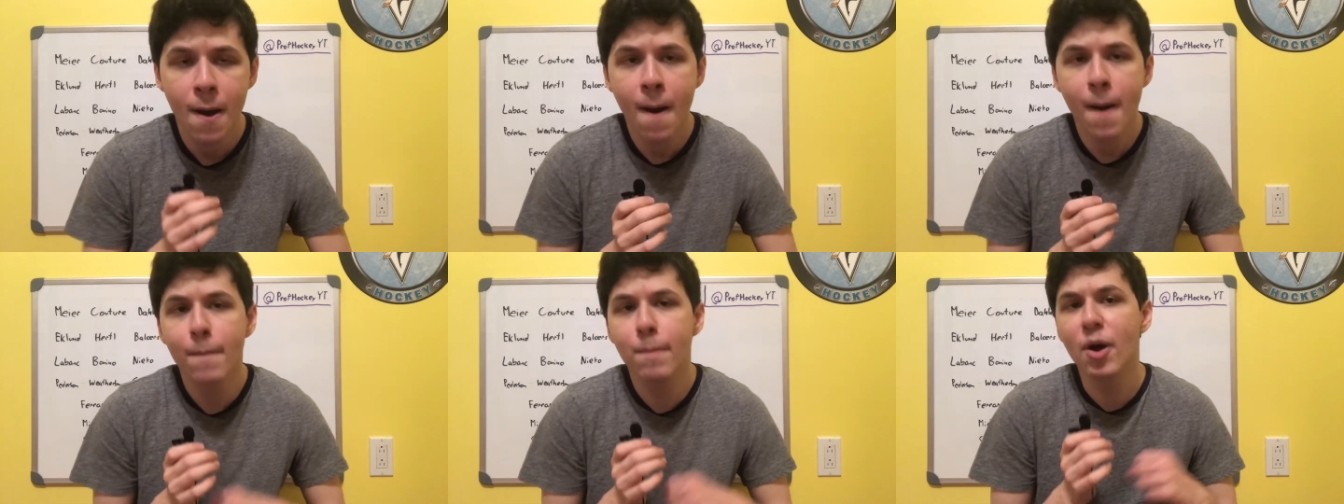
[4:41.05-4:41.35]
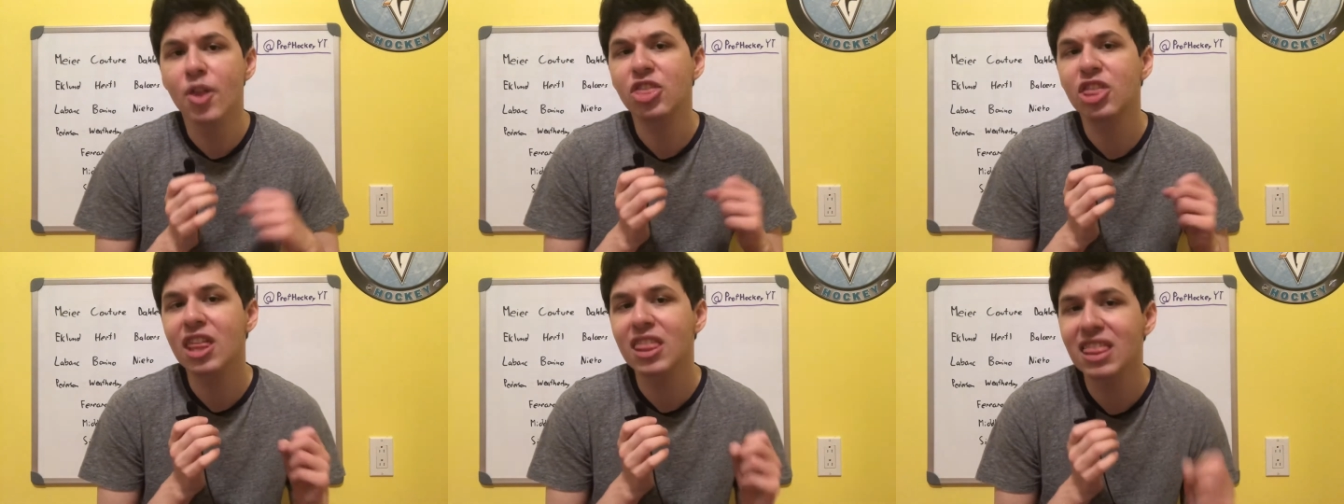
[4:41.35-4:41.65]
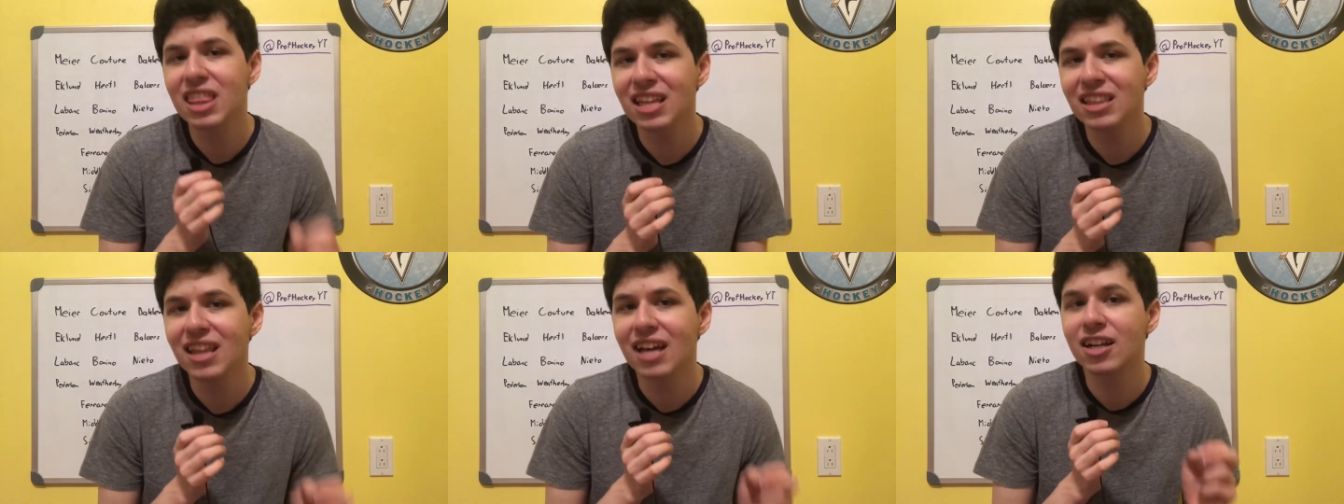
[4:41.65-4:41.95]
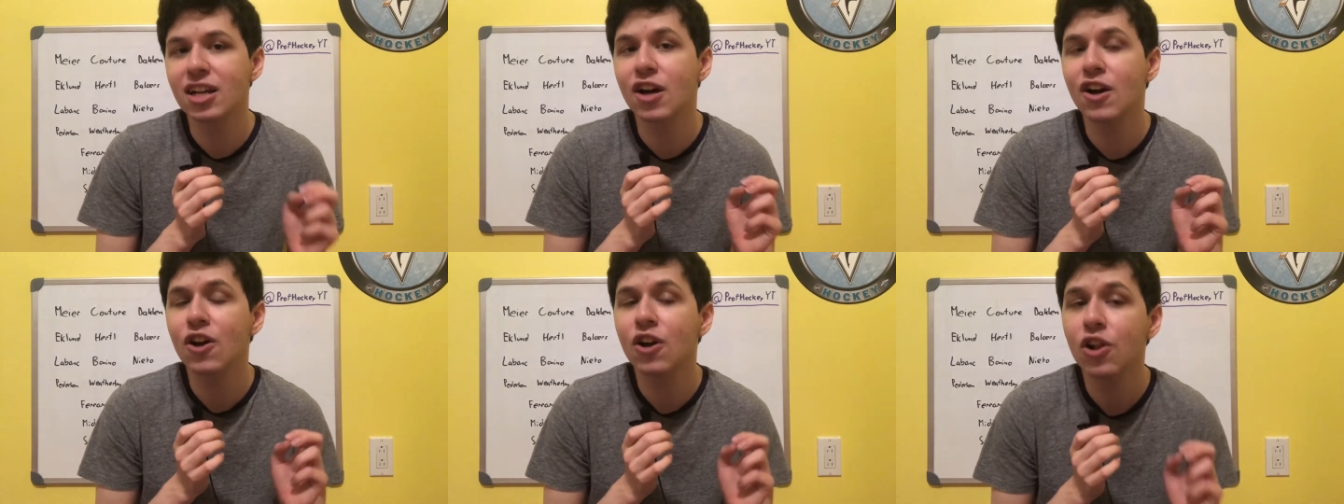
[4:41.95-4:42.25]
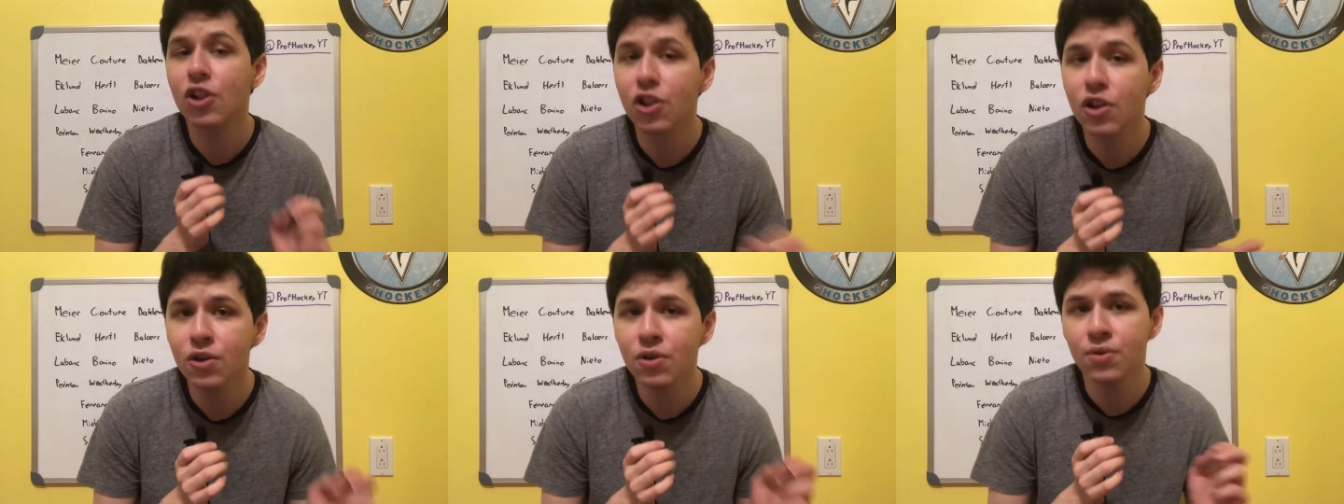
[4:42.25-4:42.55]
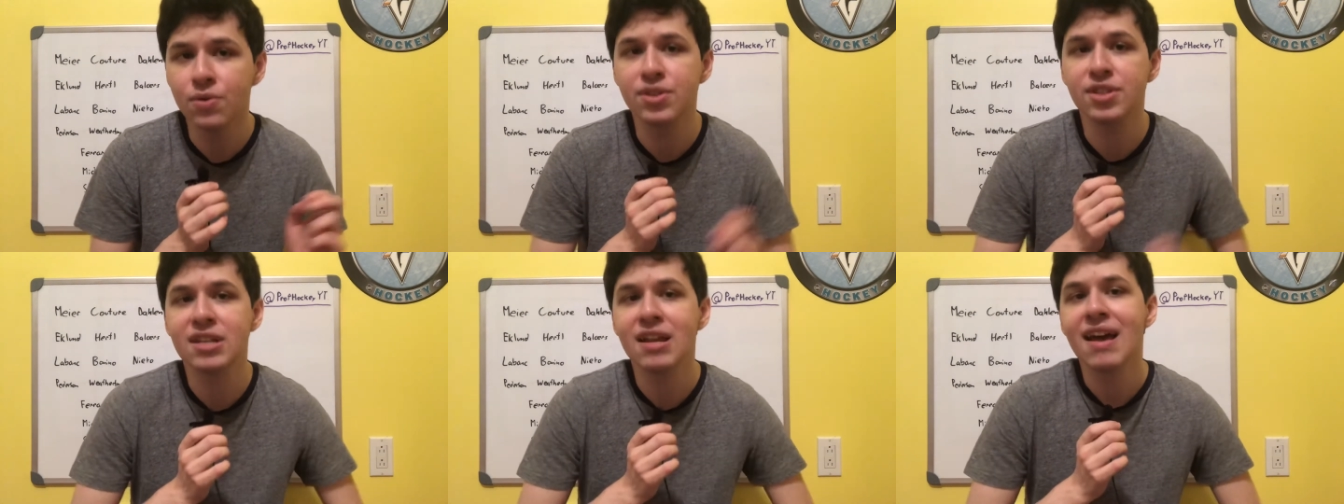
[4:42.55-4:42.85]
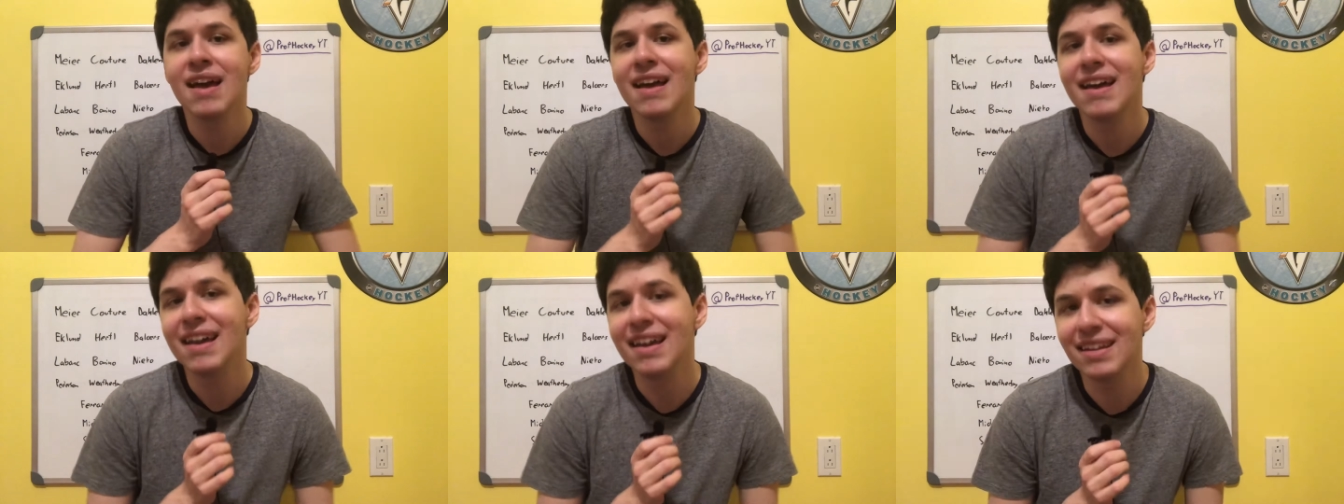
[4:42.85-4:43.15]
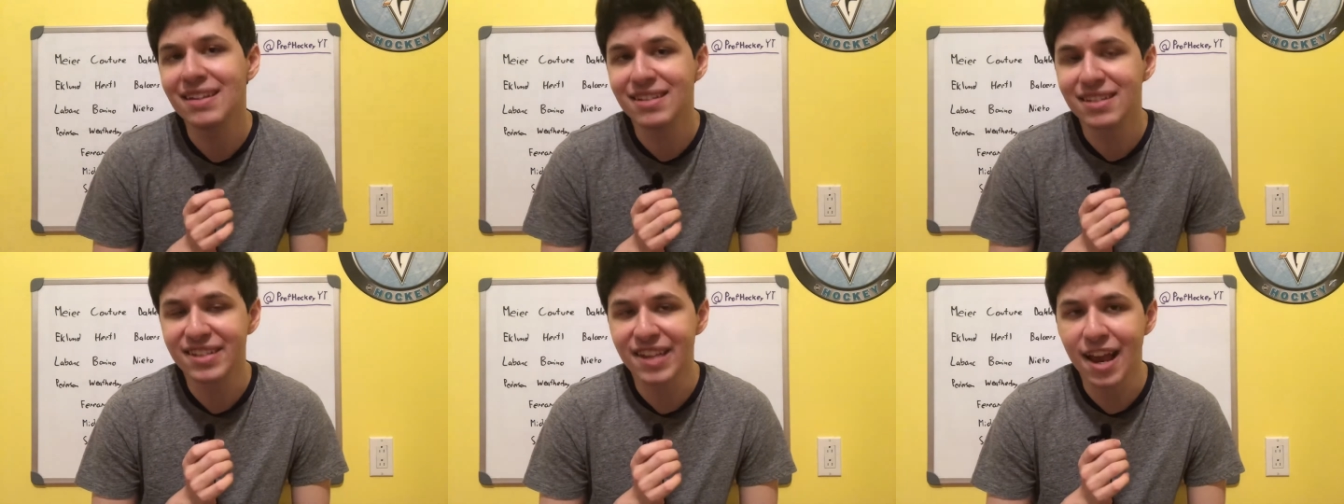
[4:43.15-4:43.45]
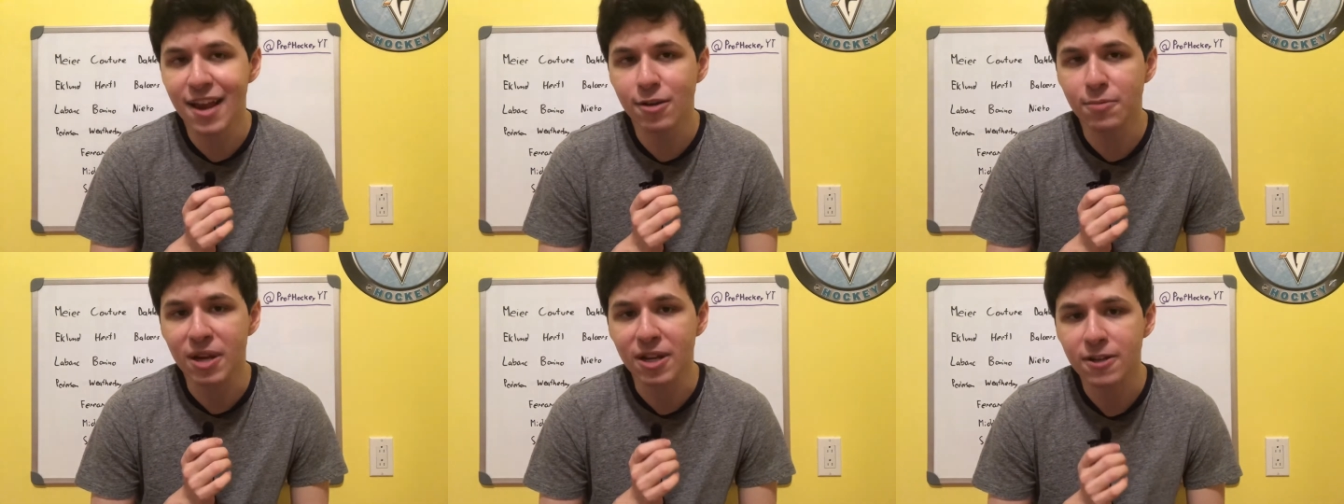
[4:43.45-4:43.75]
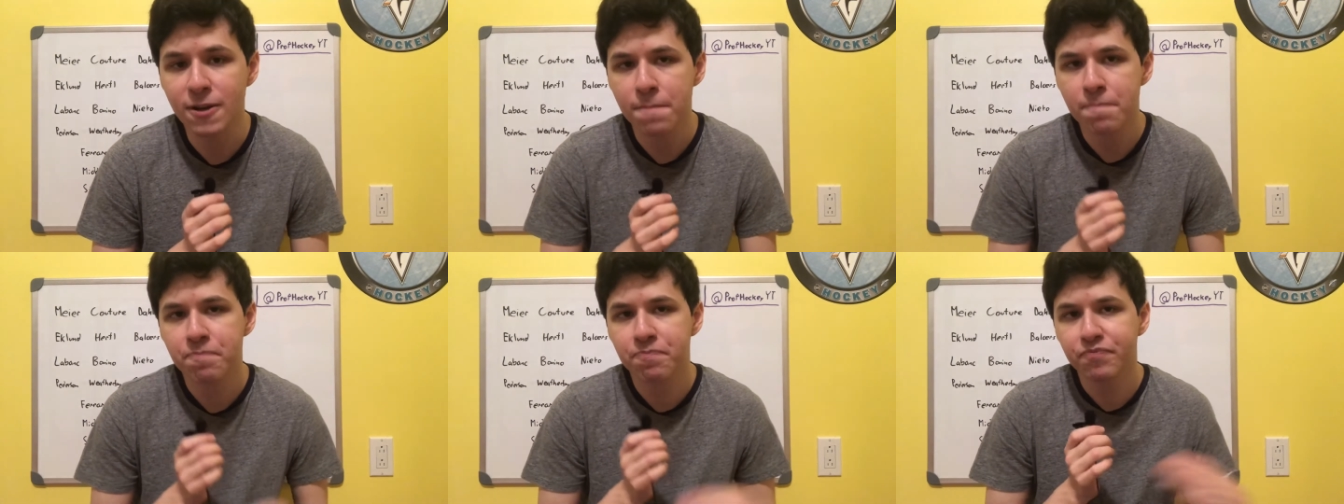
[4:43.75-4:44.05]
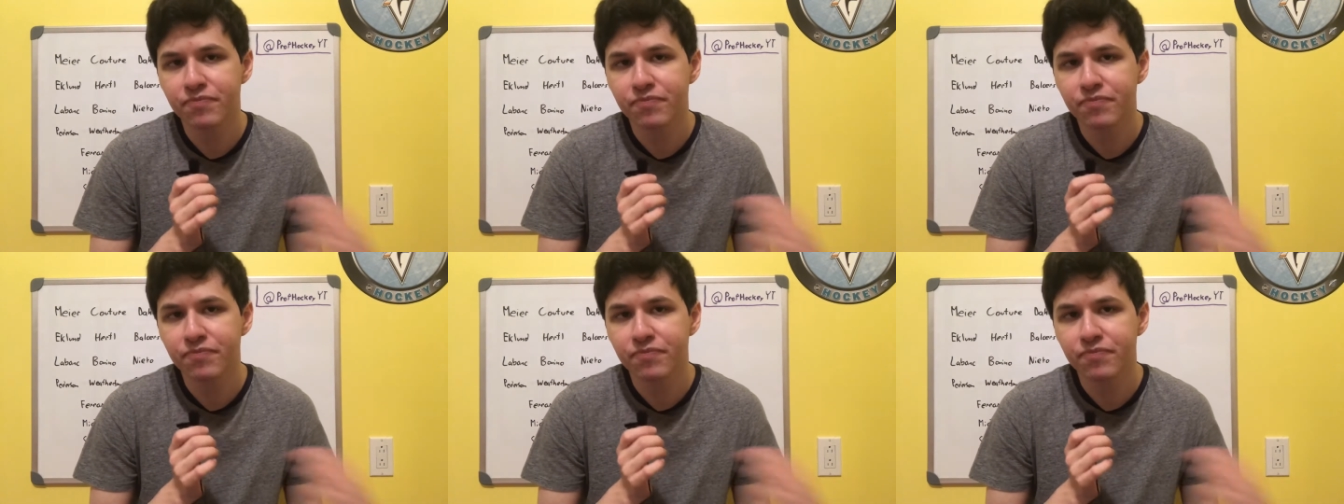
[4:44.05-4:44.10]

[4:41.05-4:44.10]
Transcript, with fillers: But the thing that concludes his statement